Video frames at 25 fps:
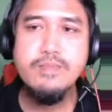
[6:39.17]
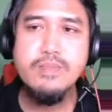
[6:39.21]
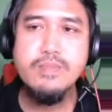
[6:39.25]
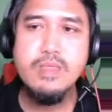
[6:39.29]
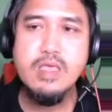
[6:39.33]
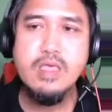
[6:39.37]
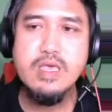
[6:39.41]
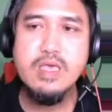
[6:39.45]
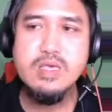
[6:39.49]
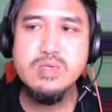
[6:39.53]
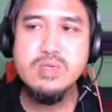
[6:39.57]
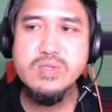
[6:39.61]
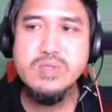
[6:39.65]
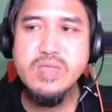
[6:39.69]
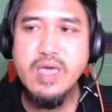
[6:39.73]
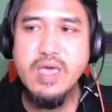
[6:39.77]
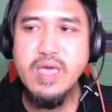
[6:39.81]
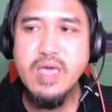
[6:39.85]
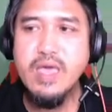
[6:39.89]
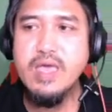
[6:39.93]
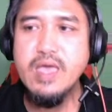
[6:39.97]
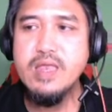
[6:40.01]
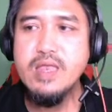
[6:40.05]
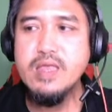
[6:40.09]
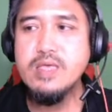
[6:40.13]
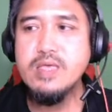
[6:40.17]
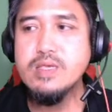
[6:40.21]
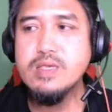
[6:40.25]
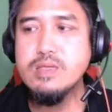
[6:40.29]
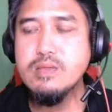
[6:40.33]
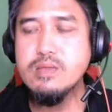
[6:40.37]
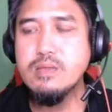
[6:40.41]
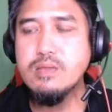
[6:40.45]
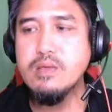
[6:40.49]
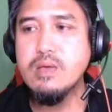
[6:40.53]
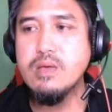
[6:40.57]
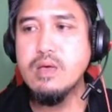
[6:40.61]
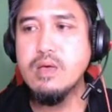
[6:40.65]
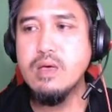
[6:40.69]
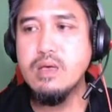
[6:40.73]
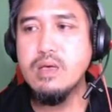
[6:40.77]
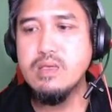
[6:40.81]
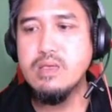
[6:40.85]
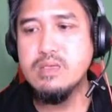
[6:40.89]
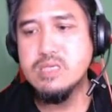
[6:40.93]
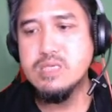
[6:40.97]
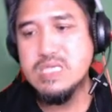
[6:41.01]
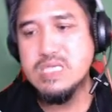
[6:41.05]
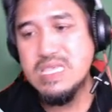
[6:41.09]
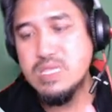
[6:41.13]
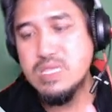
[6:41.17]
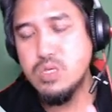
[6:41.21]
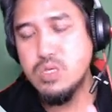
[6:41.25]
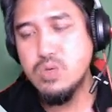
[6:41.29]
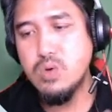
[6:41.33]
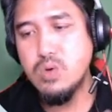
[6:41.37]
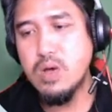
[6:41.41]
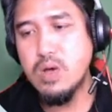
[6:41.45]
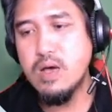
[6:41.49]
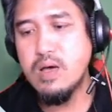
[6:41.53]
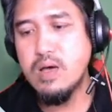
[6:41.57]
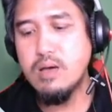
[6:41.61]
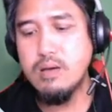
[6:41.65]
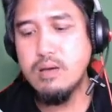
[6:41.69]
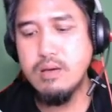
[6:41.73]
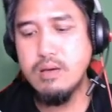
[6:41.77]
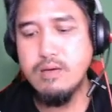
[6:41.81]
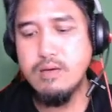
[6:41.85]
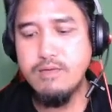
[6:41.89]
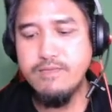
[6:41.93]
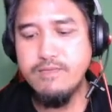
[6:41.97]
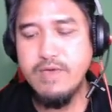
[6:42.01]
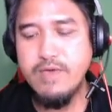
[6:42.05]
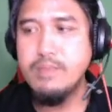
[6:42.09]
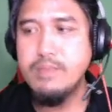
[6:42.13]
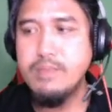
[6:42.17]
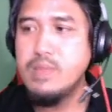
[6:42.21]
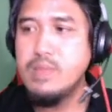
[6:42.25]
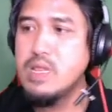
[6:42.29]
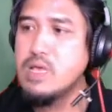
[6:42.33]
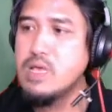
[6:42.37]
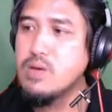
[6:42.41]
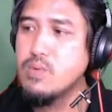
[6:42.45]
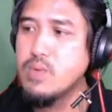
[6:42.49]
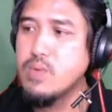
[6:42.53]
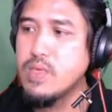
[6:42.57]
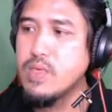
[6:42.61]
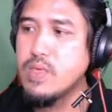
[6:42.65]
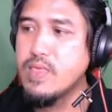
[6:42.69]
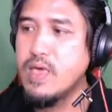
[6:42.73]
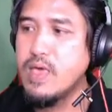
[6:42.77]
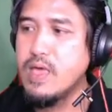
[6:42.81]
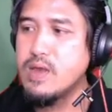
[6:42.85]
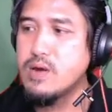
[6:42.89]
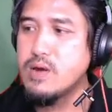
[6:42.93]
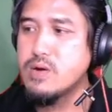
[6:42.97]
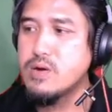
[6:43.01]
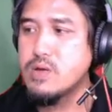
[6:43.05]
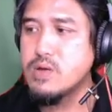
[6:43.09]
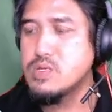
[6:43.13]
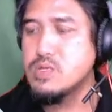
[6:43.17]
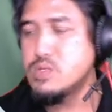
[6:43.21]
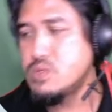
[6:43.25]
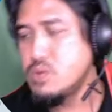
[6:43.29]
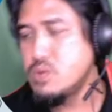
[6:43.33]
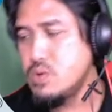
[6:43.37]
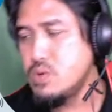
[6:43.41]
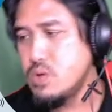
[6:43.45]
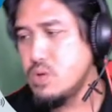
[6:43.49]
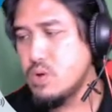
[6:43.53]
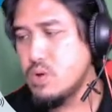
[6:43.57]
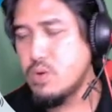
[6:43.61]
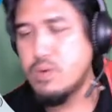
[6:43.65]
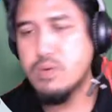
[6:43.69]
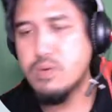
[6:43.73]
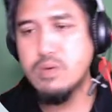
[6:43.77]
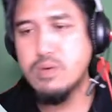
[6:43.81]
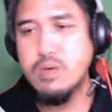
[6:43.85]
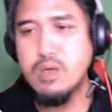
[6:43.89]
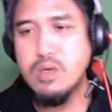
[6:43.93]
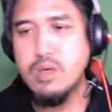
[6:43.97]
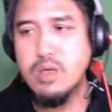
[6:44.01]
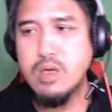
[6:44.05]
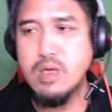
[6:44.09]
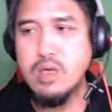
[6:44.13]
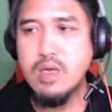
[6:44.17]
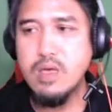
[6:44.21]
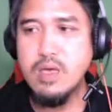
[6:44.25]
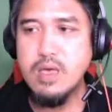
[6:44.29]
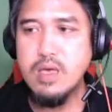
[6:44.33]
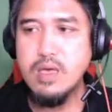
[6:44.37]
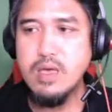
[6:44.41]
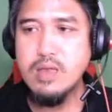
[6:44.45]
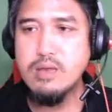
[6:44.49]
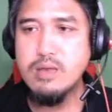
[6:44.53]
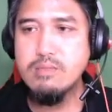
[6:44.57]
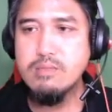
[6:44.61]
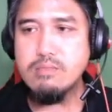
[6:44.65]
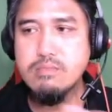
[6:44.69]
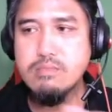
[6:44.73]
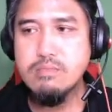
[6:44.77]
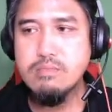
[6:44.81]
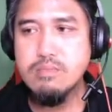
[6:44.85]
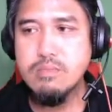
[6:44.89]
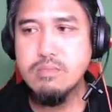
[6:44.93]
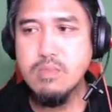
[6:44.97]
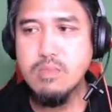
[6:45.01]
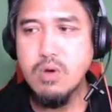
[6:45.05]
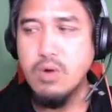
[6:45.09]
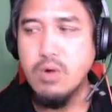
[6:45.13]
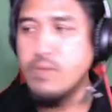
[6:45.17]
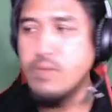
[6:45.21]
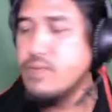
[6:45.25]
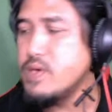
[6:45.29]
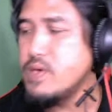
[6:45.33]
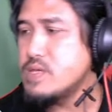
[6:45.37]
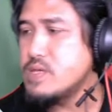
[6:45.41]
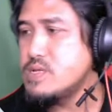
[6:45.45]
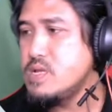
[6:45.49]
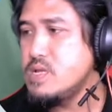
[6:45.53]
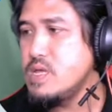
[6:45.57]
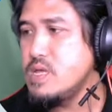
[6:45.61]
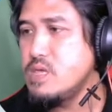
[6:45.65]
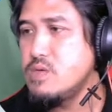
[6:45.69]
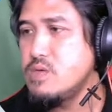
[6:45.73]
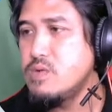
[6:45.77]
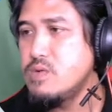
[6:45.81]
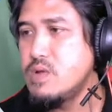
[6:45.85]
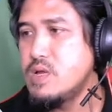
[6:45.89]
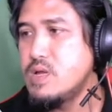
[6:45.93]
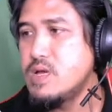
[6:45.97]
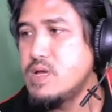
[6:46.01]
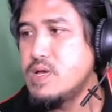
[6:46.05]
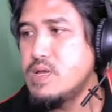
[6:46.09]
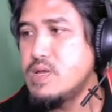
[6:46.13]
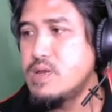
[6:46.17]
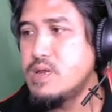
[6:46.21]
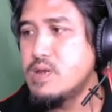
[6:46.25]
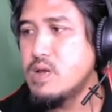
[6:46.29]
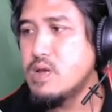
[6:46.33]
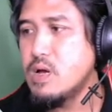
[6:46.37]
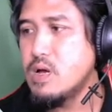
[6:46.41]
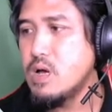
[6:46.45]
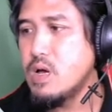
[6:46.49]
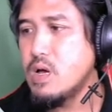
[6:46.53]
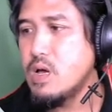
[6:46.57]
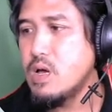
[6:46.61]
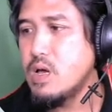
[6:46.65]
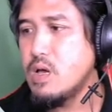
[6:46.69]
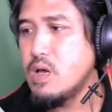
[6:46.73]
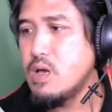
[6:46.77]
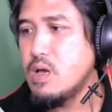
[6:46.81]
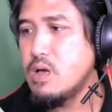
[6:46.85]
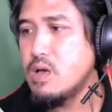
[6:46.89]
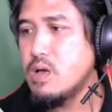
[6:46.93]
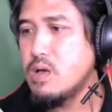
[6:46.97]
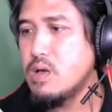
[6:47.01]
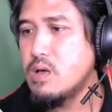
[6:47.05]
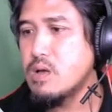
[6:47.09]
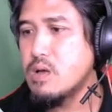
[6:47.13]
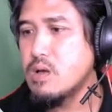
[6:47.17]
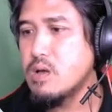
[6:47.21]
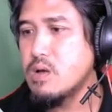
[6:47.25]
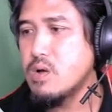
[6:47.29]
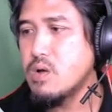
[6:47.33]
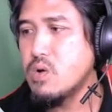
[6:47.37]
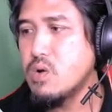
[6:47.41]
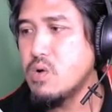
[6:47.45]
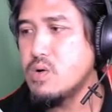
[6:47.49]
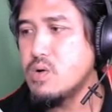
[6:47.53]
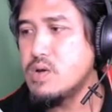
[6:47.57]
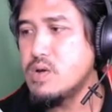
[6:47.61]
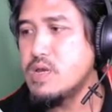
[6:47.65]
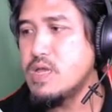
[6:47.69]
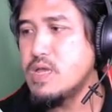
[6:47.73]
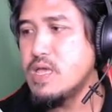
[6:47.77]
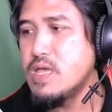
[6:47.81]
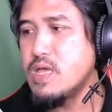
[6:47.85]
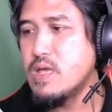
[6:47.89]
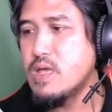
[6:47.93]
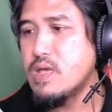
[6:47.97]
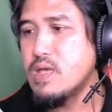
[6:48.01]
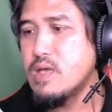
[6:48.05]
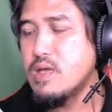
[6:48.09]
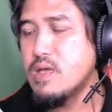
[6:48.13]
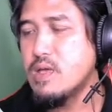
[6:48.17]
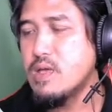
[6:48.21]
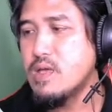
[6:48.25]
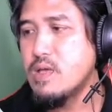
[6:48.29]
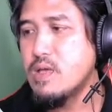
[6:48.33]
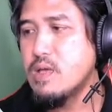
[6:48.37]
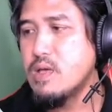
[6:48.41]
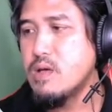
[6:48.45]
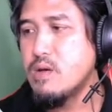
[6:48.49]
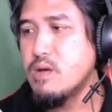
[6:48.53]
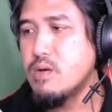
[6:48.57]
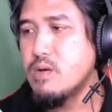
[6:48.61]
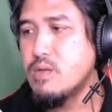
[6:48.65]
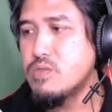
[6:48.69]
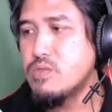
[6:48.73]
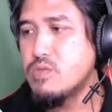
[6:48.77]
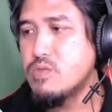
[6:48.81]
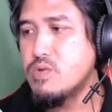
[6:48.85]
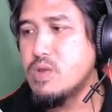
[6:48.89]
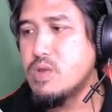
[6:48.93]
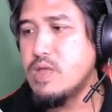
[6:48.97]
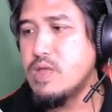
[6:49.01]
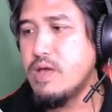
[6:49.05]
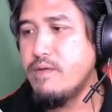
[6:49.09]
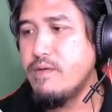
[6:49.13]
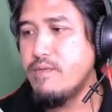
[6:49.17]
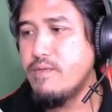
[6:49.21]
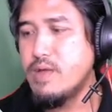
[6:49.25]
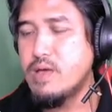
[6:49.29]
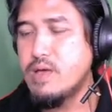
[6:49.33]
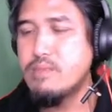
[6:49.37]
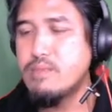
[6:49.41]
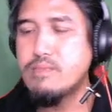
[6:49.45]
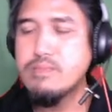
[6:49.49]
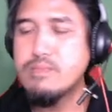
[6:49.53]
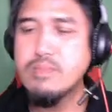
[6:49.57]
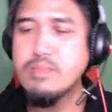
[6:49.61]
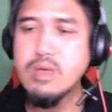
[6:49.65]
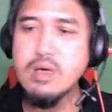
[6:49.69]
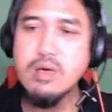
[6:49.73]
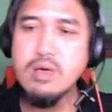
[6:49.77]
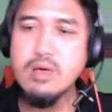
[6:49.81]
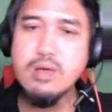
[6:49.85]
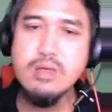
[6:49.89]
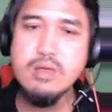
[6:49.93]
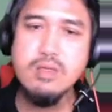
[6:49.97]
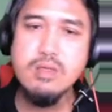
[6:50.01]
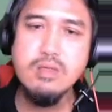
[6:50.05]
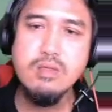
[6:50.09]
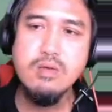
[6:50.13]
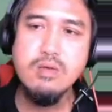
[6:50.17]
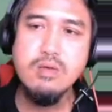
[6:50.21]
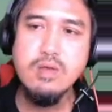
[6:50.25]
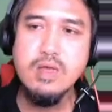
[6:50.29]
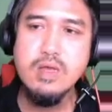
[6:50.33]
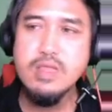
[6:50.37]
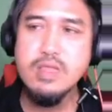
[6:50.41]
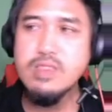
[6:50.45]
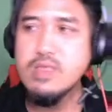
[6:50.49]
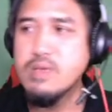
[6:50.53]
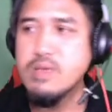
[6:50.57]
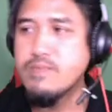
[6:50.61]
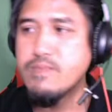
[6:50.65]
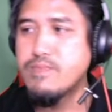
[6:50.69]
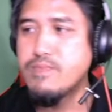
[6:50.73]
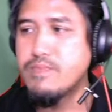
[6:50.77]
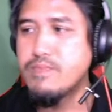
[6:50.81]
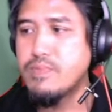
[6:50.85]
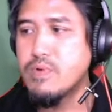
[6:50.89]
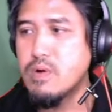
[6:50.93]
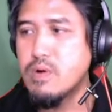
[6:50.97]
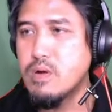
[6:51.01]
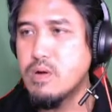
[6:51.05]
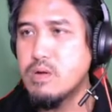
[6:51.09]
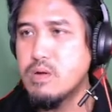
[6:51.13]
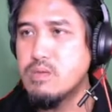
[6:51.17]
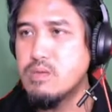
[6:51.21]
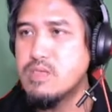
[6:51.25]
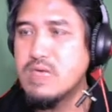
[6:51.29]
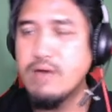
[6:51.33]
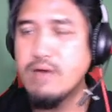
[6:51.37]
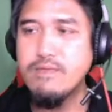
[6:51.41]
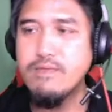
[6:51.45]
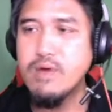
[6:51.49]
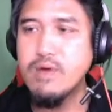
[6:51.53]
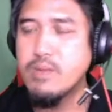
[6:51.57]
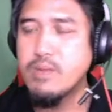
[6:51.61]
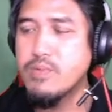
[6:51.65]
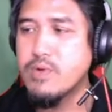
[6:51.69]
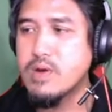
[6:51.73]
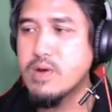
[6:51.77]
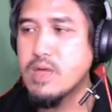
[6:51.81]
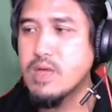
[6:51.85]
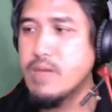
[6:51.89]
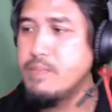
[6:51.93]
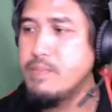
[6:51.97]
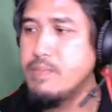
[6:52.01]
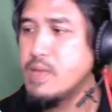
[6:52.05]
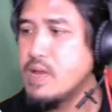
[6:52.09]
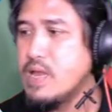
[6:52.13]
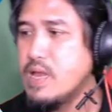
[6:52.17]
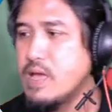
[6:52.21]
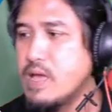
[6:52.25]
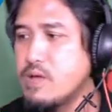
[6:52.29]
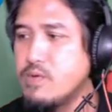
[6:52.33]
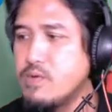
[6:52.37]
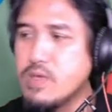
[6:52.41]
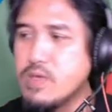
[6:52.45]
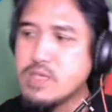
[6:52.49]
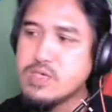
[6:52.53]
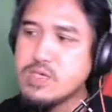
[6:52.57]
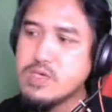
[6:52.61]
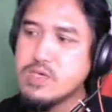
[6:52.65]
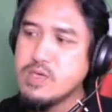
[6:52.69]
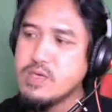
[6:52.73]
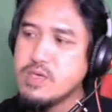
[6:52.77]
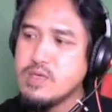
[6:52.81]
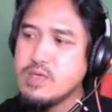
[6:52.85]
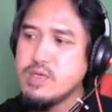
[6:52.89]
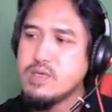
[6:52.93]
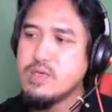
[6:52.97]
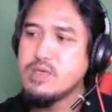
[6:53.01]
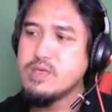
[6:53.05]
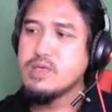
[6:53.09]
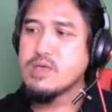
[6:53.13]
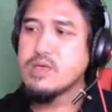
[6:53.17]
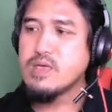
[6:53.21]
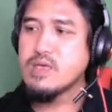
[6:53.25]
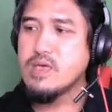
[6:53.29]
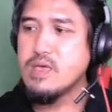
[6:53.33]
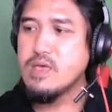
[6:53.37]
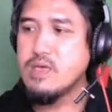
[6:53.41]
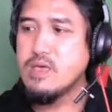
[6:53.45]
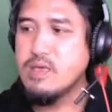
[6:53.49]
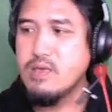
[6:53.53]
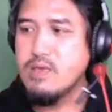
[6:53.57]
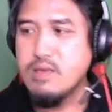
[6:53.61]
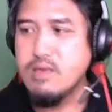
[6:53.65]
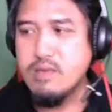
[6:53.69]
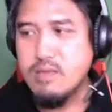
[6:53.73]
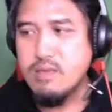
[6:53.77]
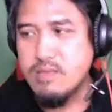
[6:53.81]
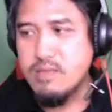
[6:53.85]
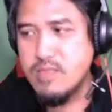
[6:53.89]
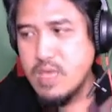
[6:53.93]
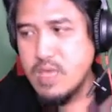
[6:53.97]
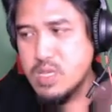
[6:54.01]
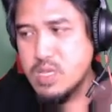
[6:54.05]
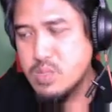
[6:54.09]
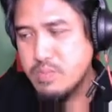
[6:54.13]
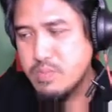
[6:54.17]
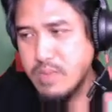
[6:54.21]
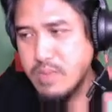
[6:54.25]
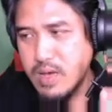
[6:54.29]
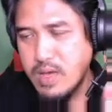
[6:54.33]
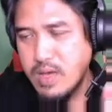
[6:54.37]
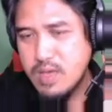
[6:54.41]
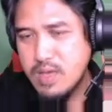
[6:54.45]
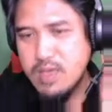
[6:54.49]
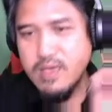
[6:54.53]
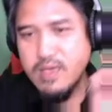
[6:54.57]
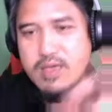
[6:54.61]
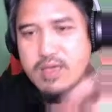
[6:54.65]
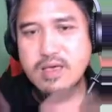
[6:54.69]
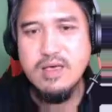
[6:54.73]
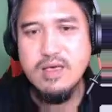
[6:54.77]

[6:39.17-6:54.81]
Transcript: there any since you are familiar with Android Studio, and obviously you learn coding to develop, you learn the Java programming language. Okay, that's my